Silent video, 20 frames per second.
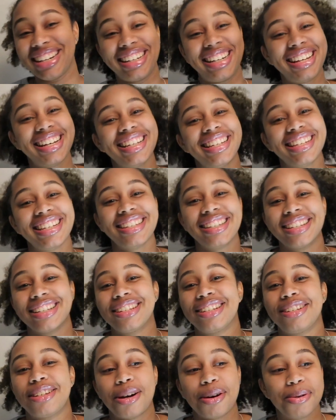This is a
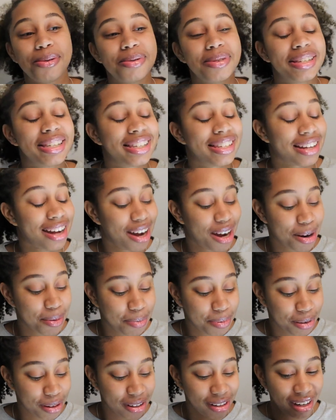
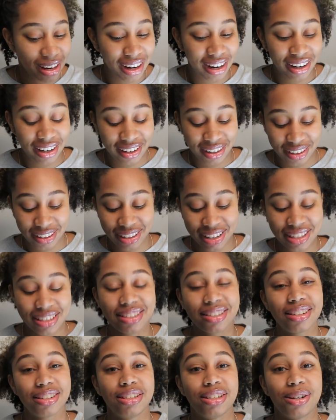showstopper. Like this
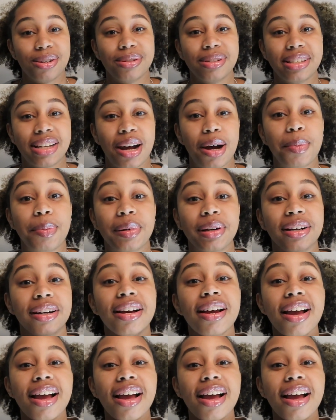is a showstopper.